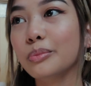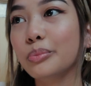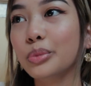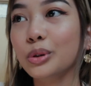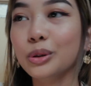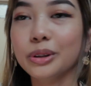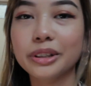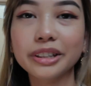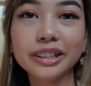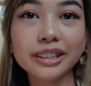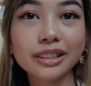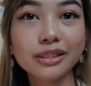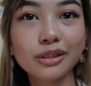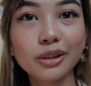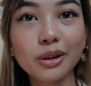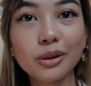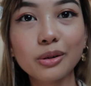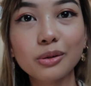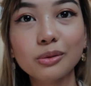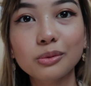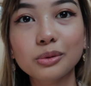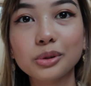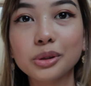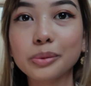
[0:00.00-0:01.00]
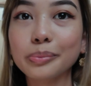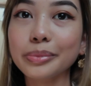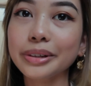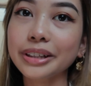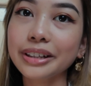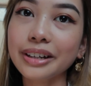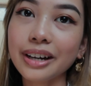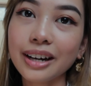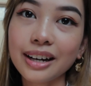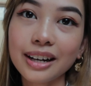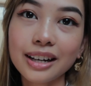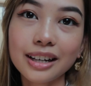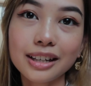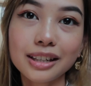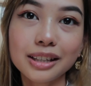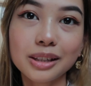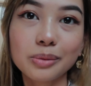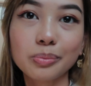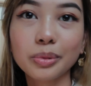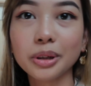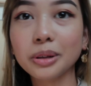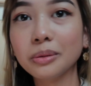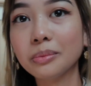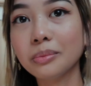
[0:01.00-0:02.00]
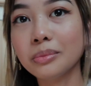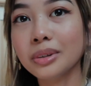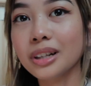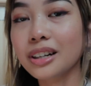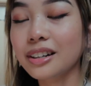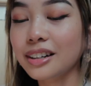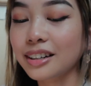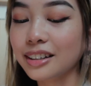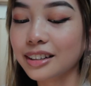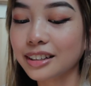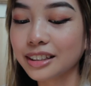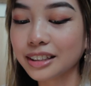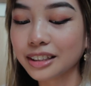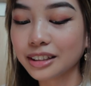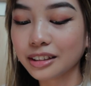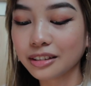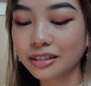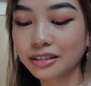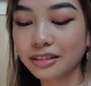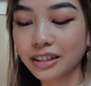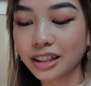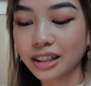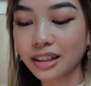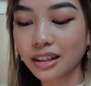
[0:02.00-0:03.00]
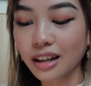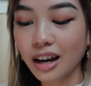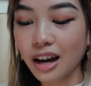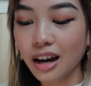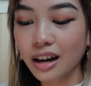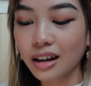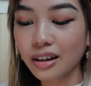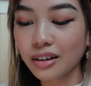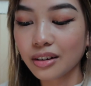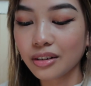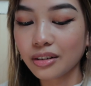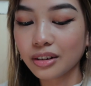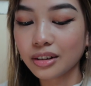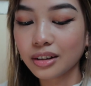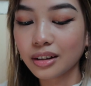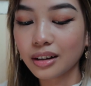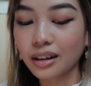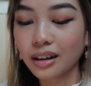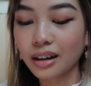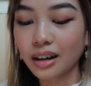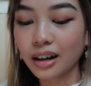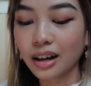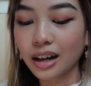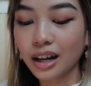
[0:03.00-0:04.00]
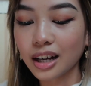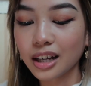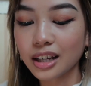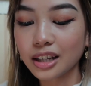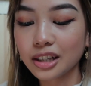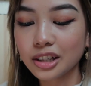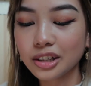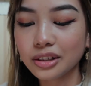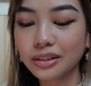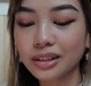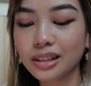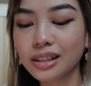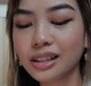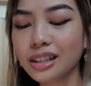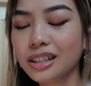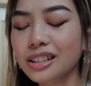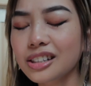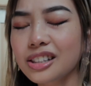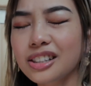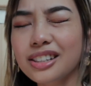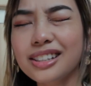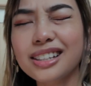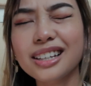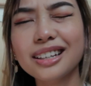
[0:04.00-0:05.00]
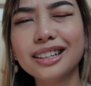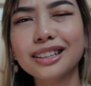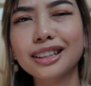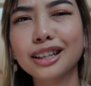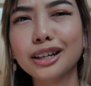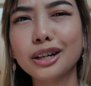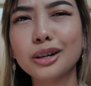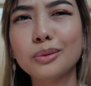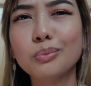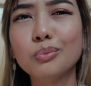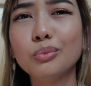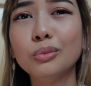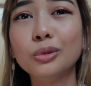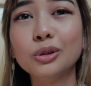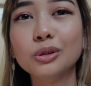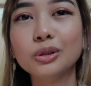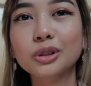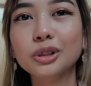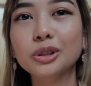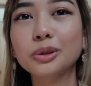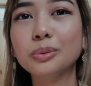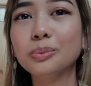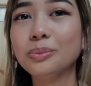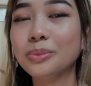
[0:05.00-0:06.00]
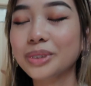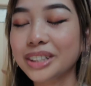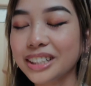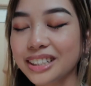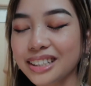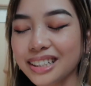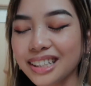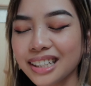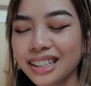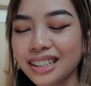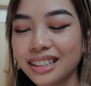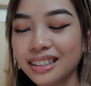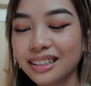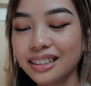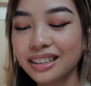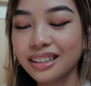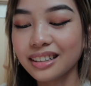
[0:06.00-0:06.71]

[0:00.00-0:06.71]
pointed nose, big eyes, blah blah, you know. And I decided to take like a more comedic,